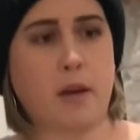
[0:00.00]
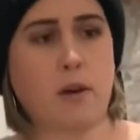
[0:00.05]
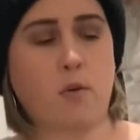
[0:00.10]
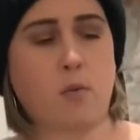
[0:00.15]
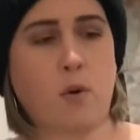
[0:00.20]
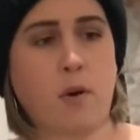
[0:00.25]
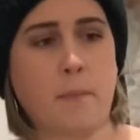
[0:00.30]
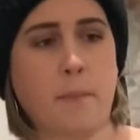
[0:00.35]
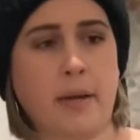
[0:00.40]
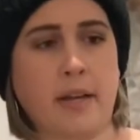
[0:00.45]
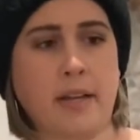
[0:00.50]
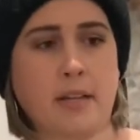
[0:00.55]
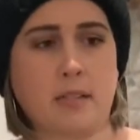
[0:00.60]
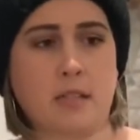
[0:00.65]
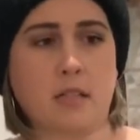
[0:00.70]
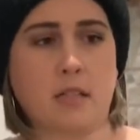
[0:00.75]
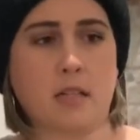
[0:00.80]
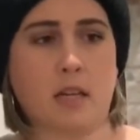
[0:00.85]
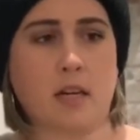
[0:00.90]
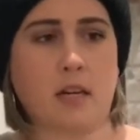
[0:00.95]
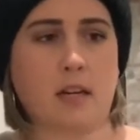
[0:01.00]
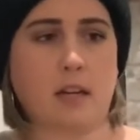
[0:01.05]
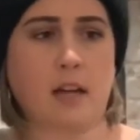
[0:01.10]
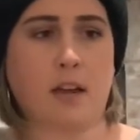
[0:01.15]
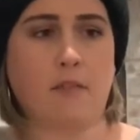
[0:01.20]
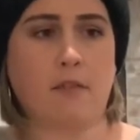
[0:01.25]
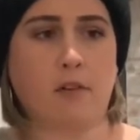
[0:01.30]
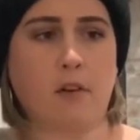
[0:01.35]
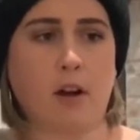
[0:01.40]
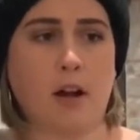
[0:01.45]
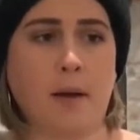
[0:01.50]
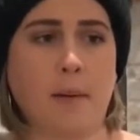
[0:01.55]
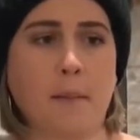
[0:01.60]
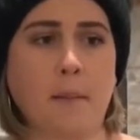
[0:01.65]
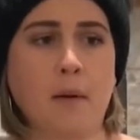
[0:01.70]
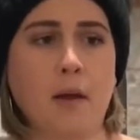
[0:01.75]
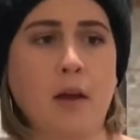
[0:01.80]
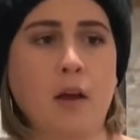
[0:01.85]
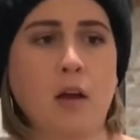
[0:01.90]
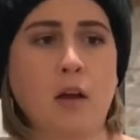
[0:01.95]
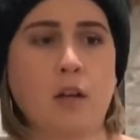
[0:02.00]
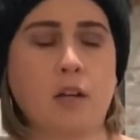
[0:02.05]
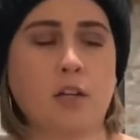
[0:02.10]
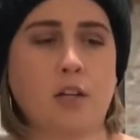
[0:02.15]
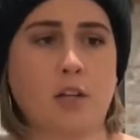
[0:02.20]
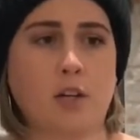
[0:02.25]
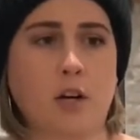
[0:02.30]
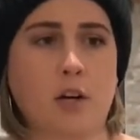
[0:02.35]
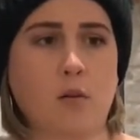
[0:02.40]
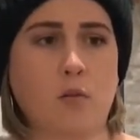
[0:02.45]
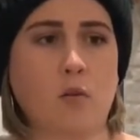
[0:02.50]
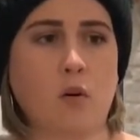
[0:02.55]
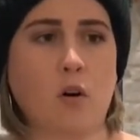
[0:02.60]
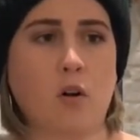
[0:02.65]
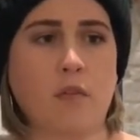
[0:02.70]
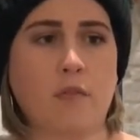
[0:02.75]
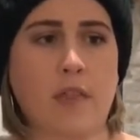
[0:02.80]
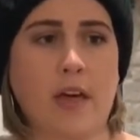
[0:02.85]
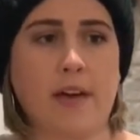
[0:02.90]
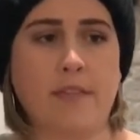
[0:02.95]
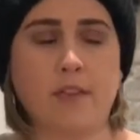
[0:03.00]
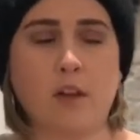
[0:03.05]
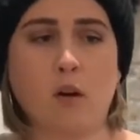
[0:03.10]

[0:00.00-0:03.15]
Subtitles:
one, because it's going to cover up, you know, all of that.